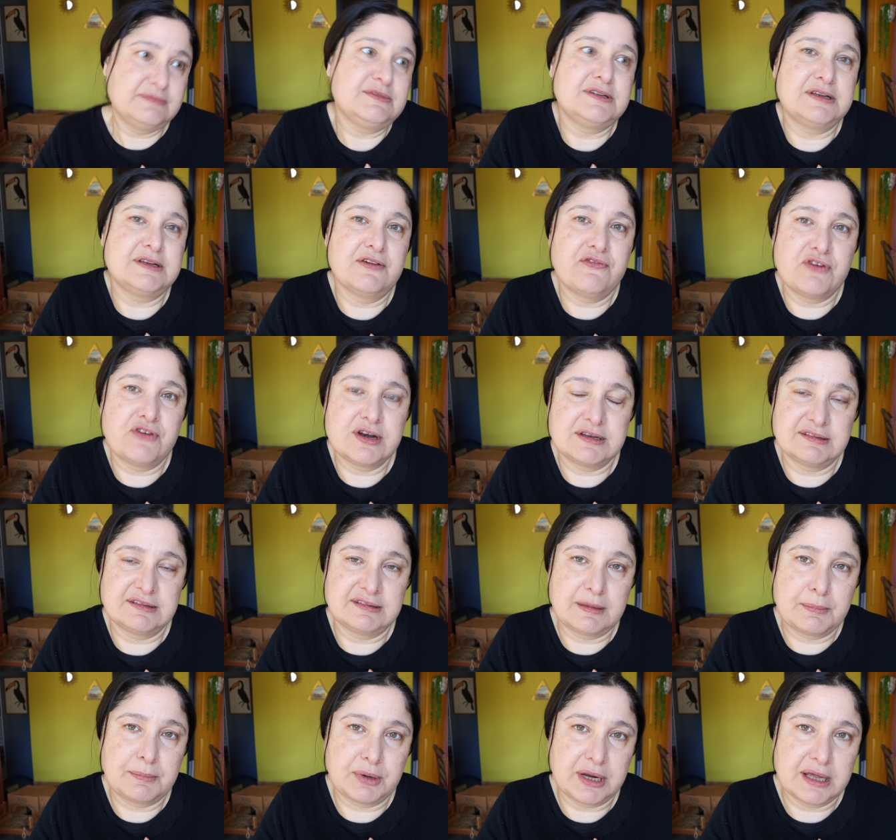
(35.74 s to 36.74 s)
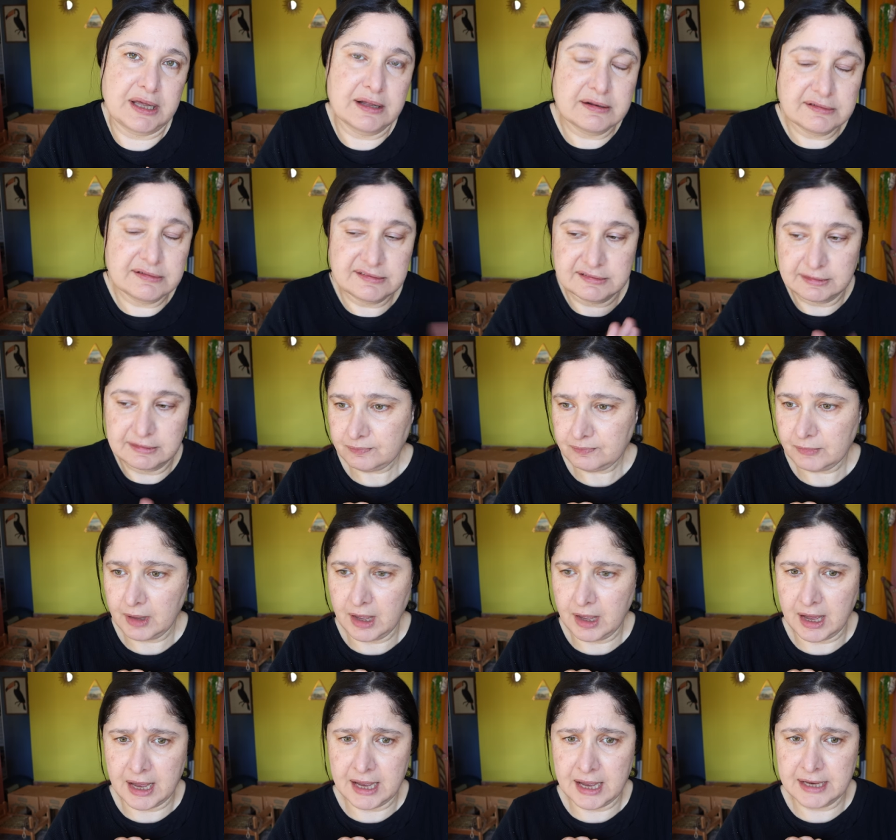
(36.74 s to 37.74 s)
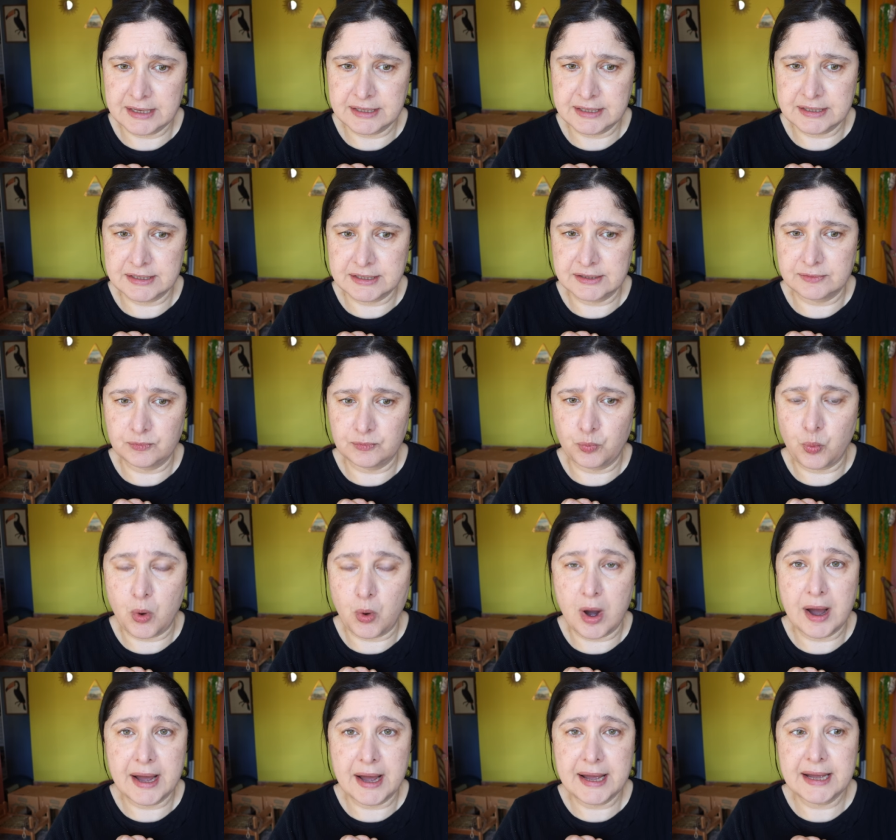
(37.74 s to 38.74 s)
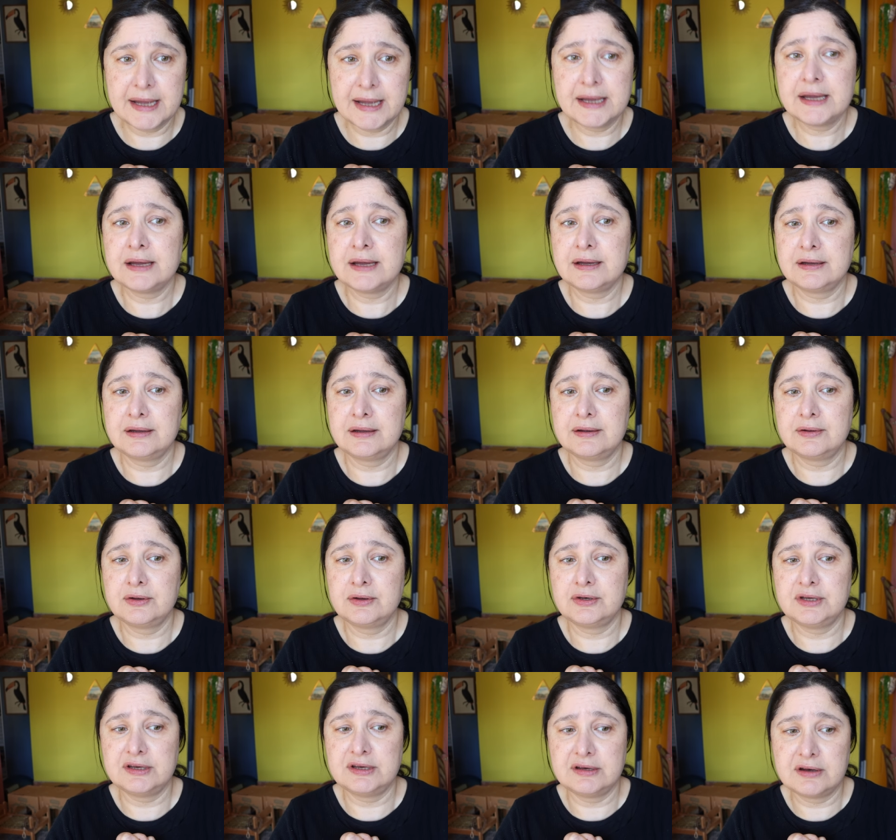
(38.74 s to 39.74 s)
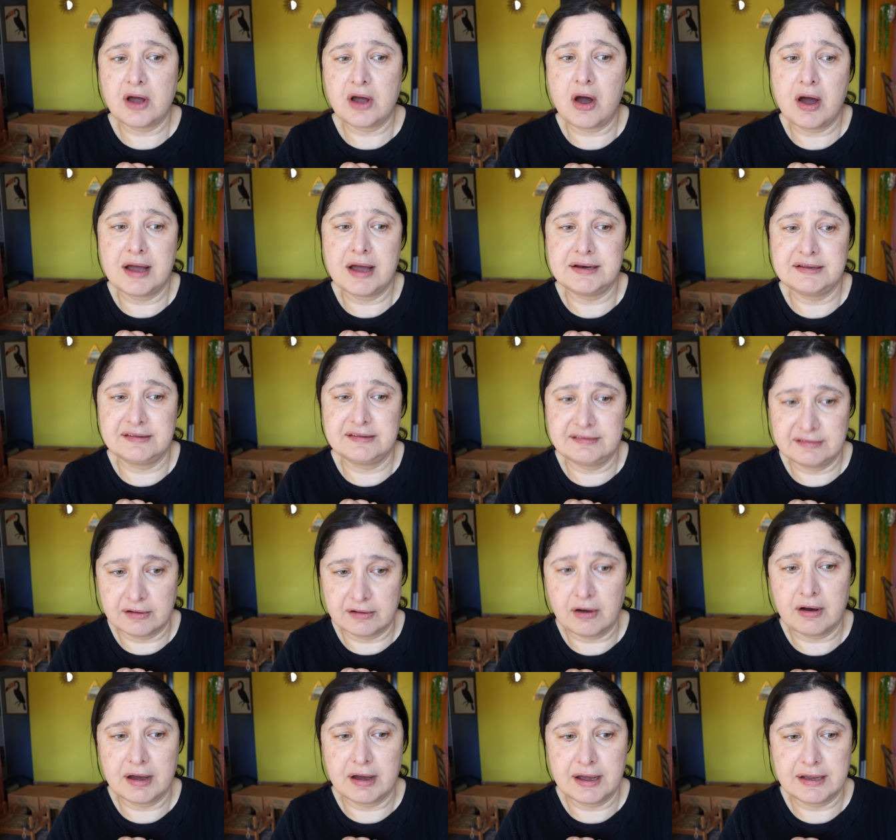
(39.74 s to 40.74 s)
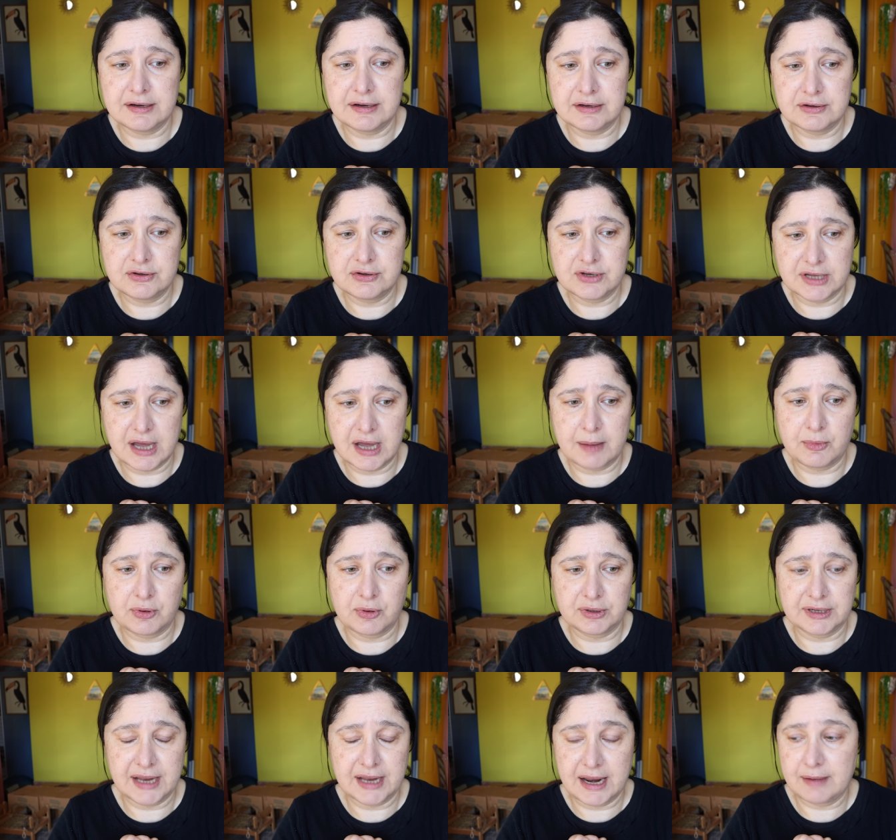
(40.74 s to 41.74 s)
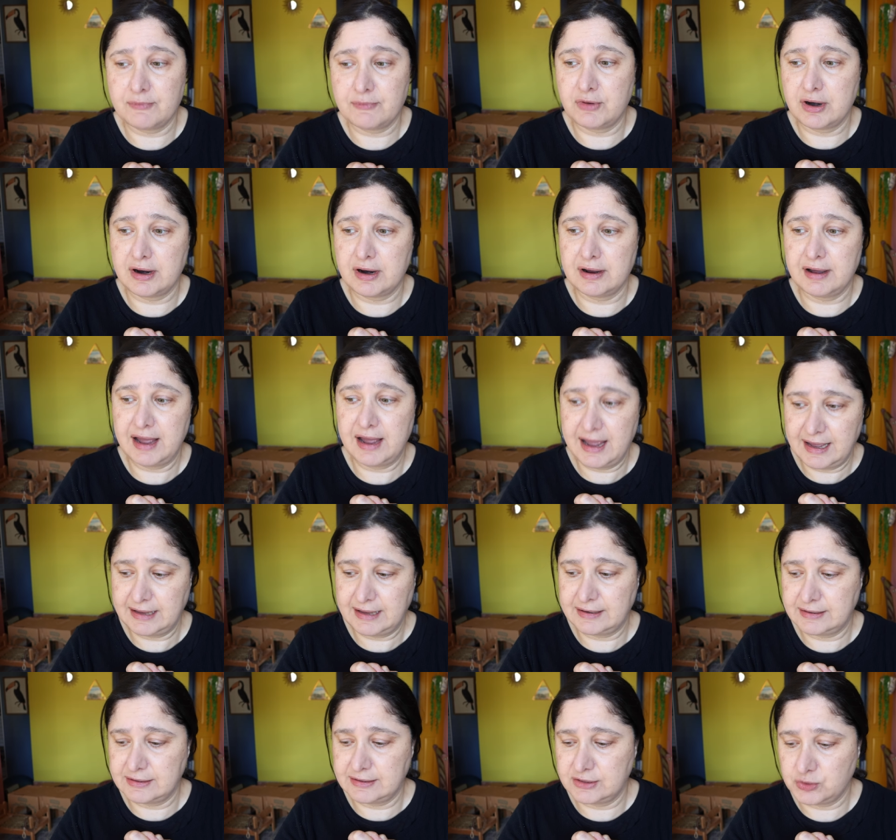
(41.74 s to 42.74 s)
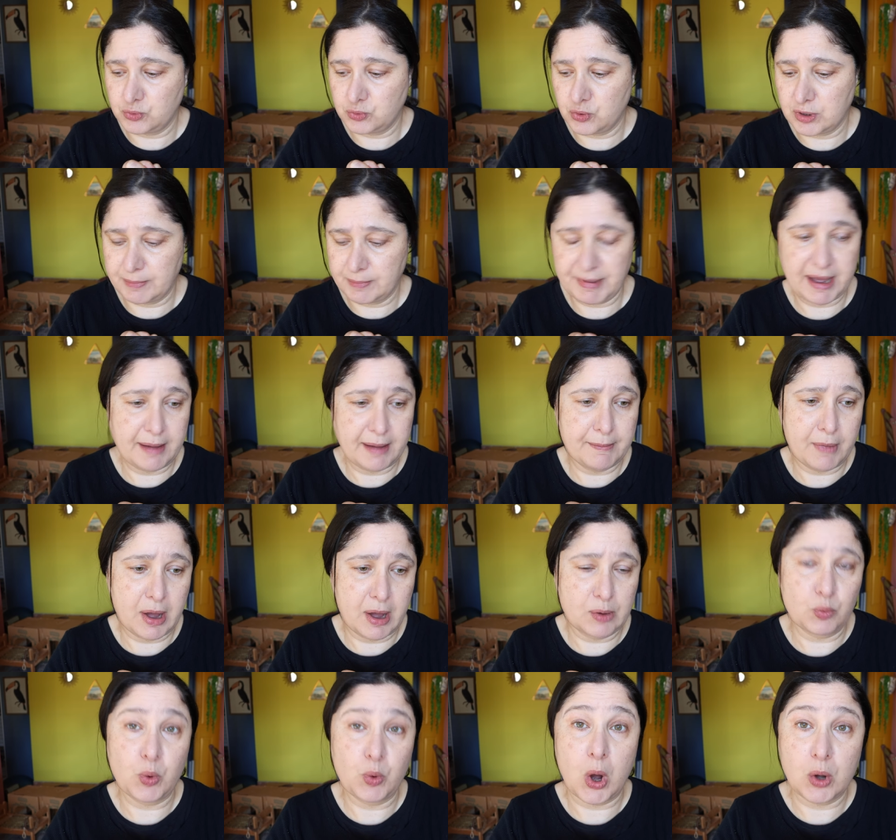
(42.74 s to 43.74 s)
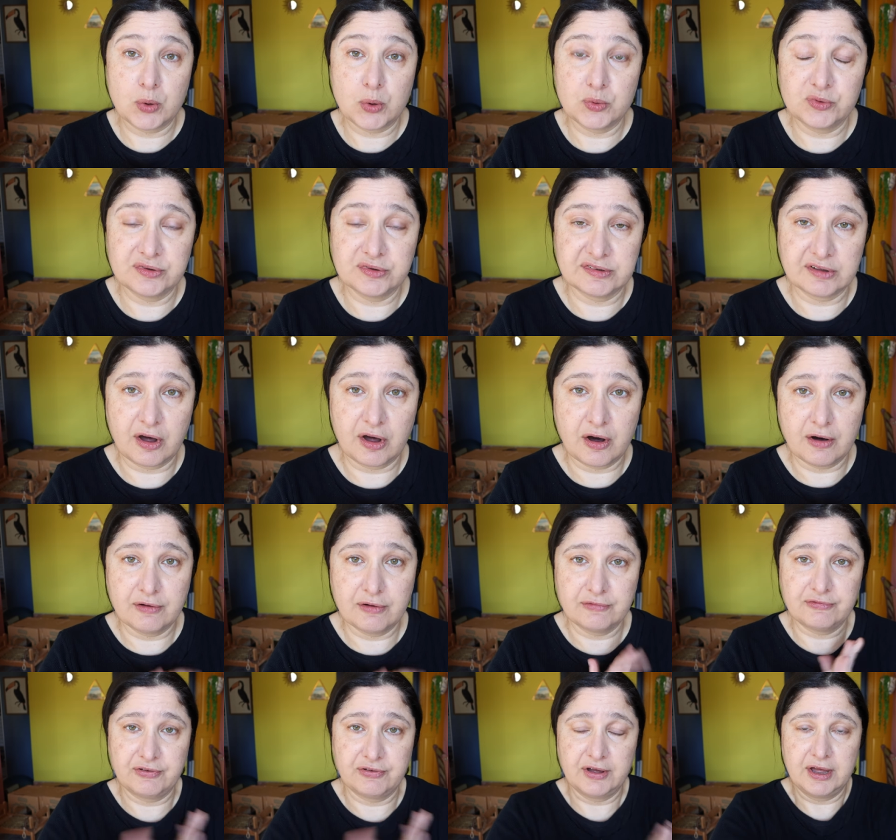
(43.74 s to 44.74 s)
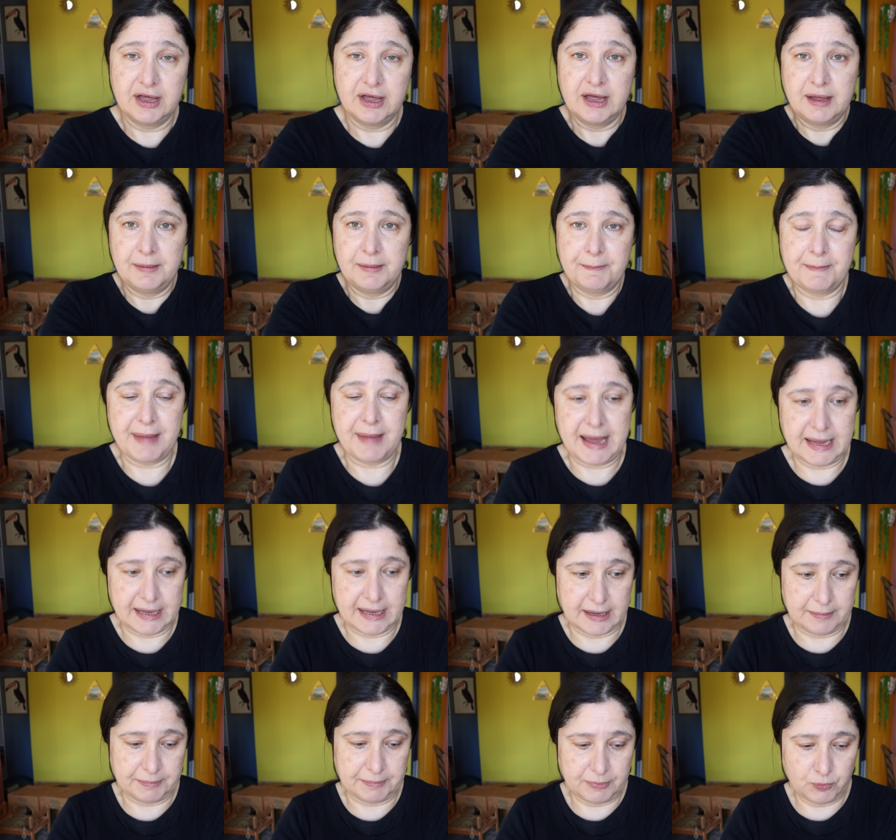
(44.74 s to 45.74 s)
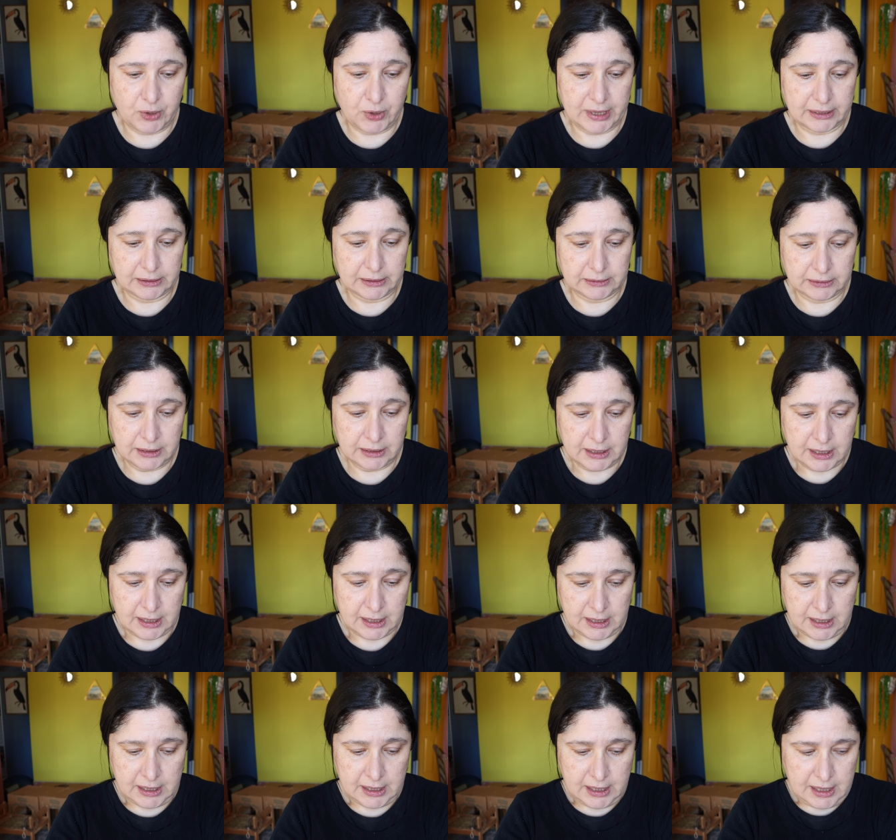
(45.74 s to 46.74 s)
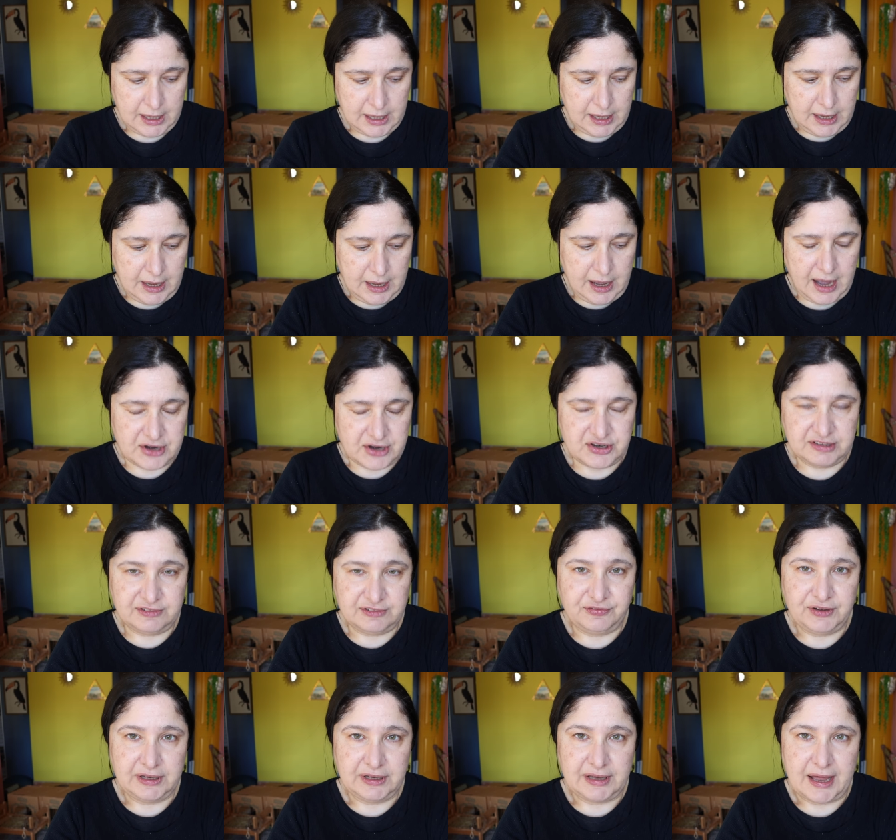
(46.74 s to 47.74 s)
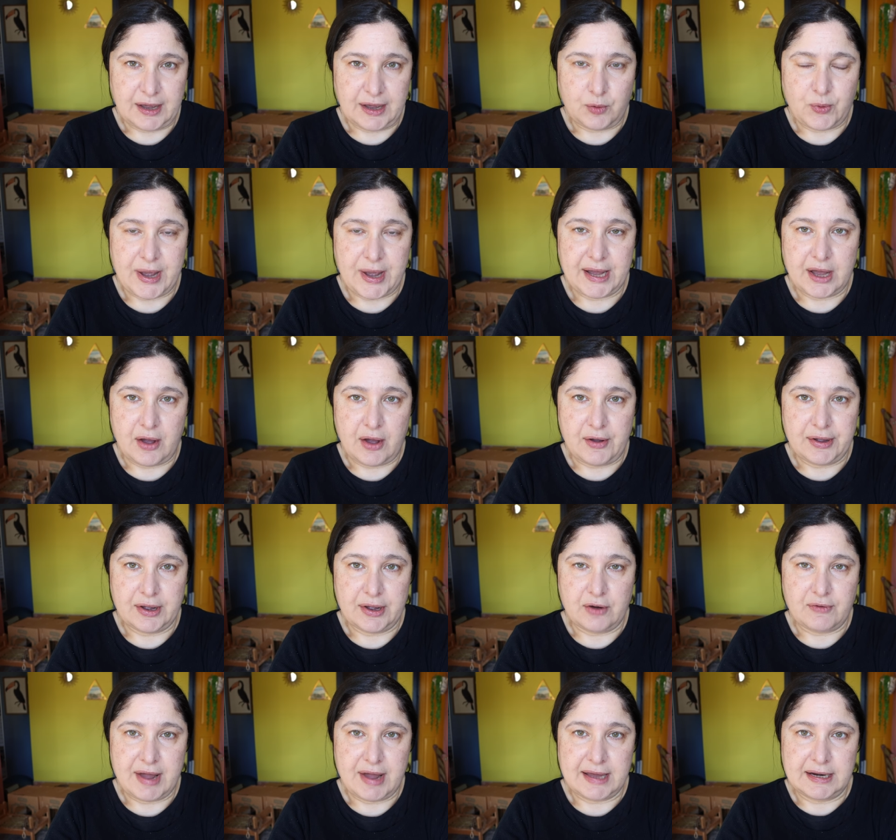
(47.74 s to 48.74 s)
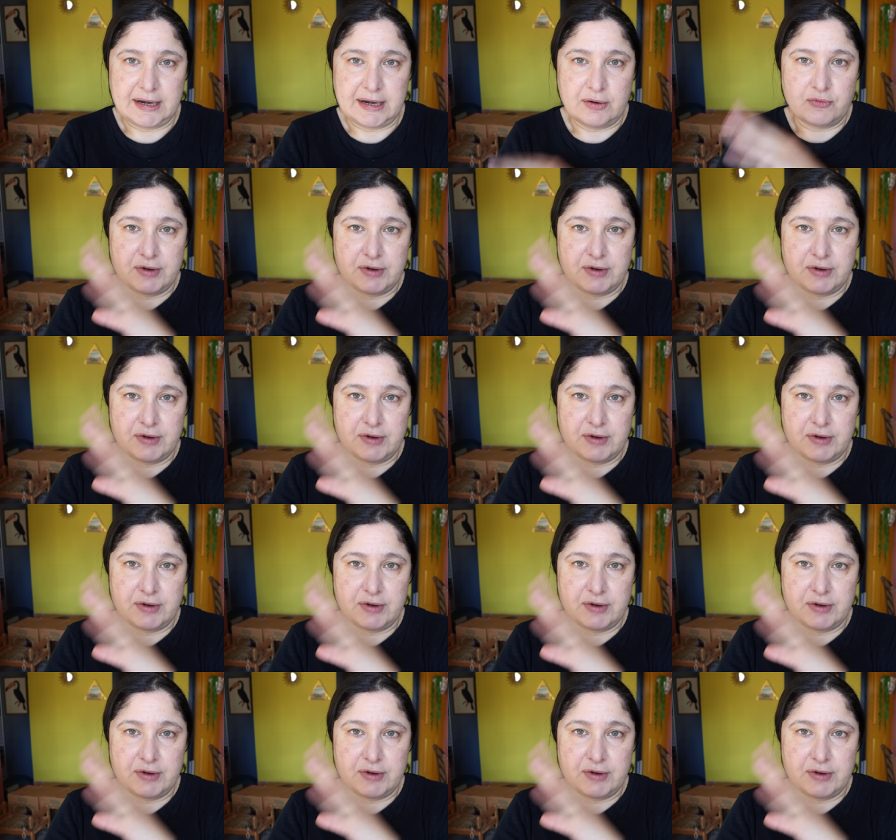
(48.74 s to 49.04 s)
different to somebody else. And why did I decide to come on camera and talk about my woes of makeup? Well, I just feel like we're going around in a